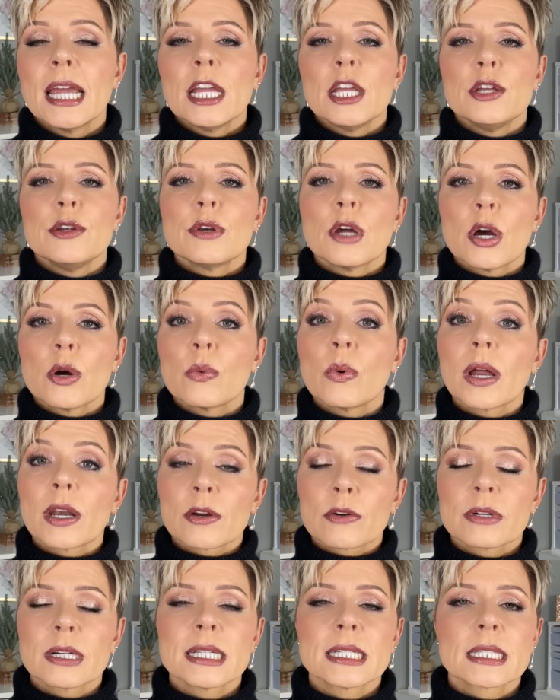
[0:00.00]
You don't want to
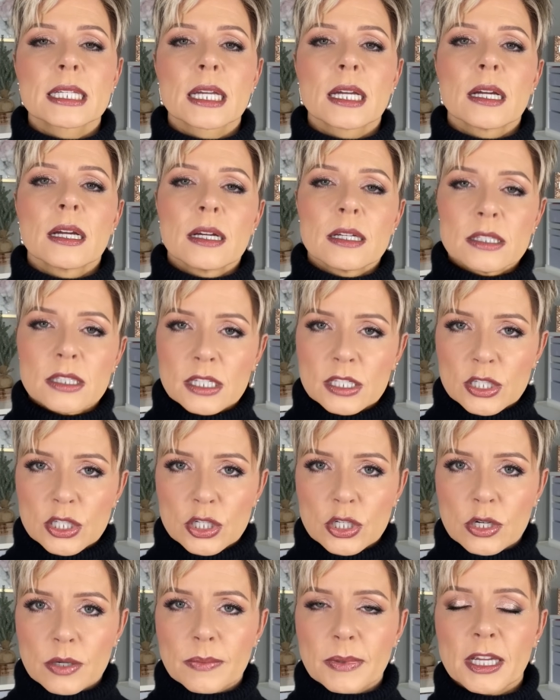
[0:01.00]
risk
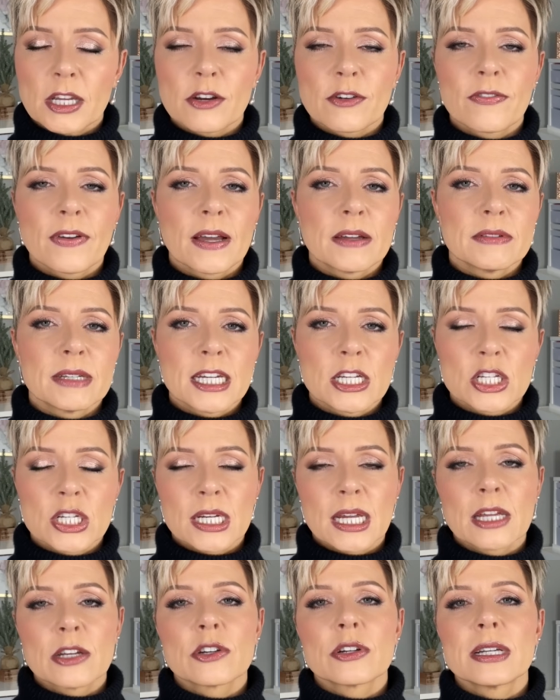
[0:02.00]
disturbing your foundation
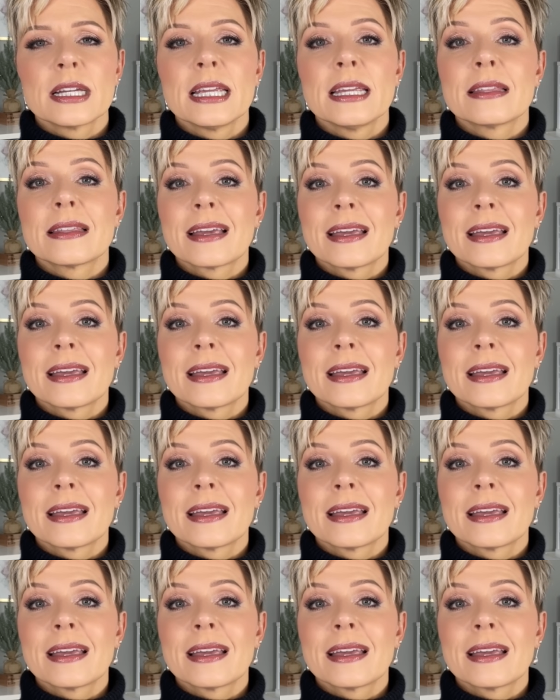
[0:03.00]
underneath,